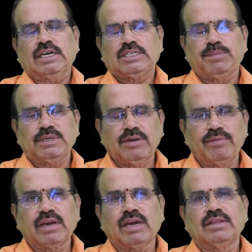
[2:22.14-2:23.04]
a
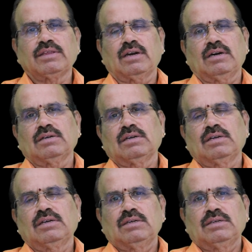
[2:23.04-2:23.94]
specific yantra,
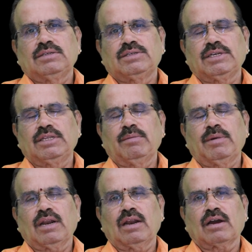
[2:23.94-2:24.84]
Siddha
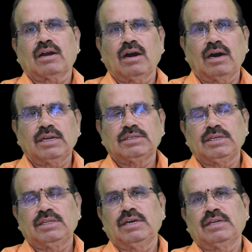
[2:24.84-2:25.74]
Mandala Karya
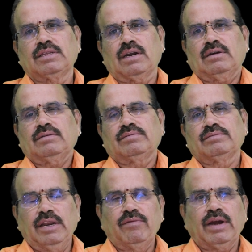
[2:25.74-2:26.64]
Siddhi yantra.
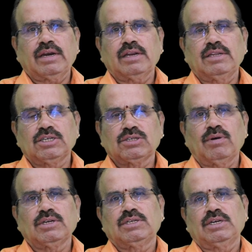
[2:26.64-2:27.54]
In fact, this
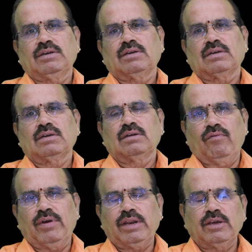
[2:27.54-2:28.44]
was a
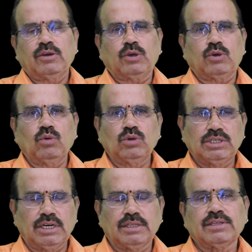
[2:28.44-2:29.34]
very
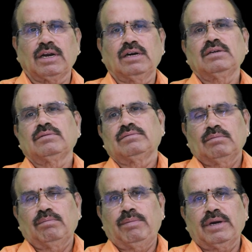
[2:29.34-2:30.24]
huge yantra,
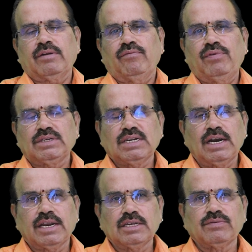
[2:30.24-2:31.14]
but
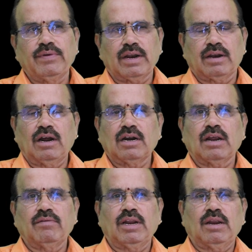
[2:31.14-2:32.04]
facilities were not
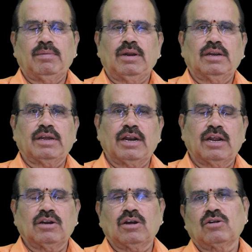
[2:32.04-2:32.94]
available in
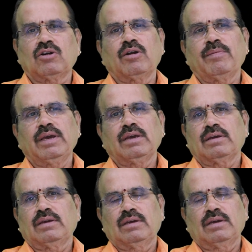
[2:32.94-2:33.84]
and around me,